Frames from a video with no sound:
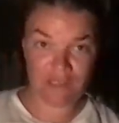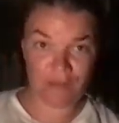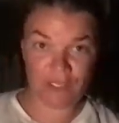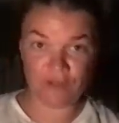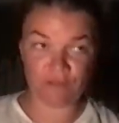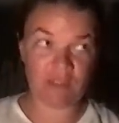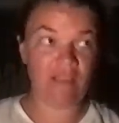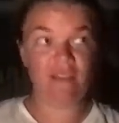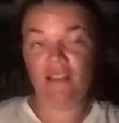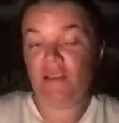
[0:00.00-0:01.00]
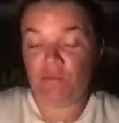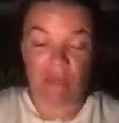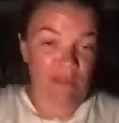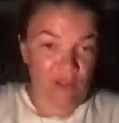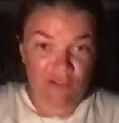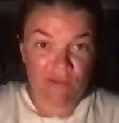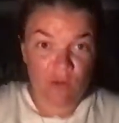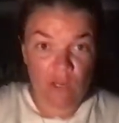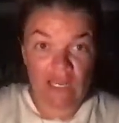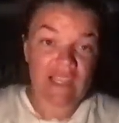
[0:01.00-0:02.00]
W. Maybe you've been
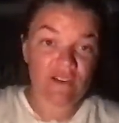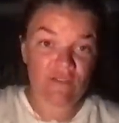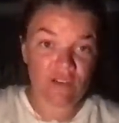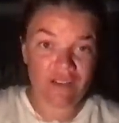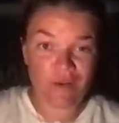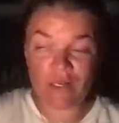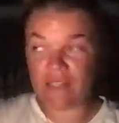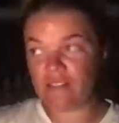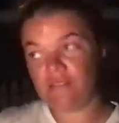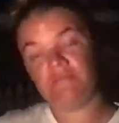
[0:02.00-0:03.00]
waiting here for a little while.